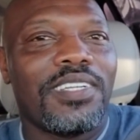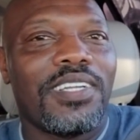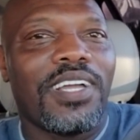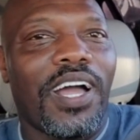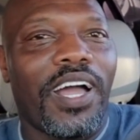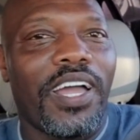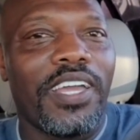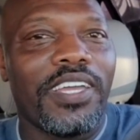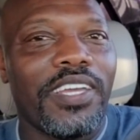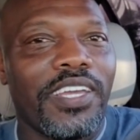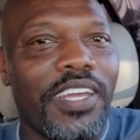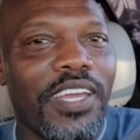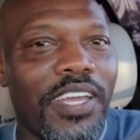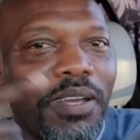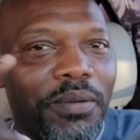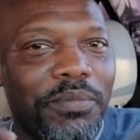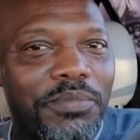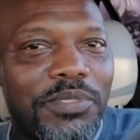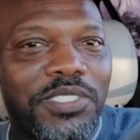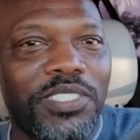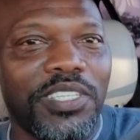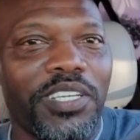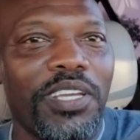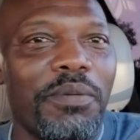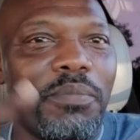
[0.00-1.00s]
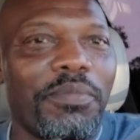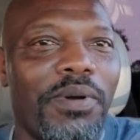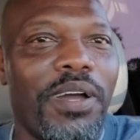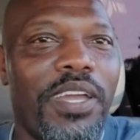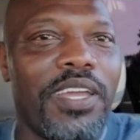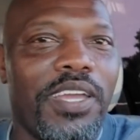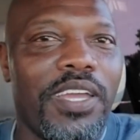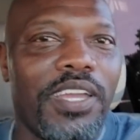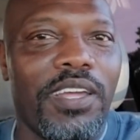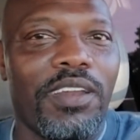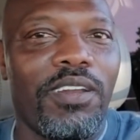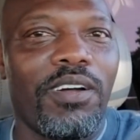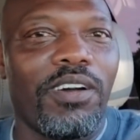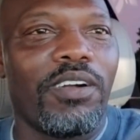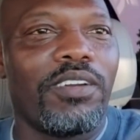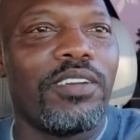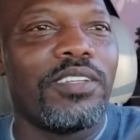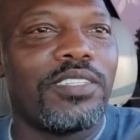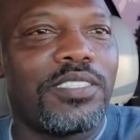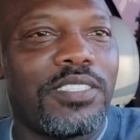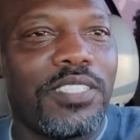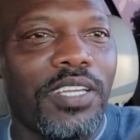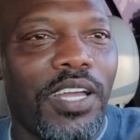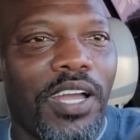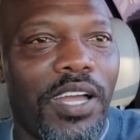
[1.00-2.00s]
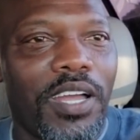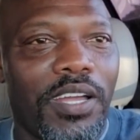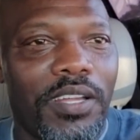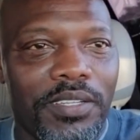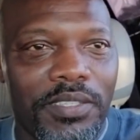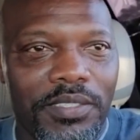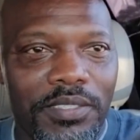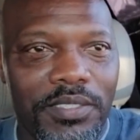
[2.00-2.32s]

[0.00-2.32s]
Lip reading: I hear MG in my head all the time.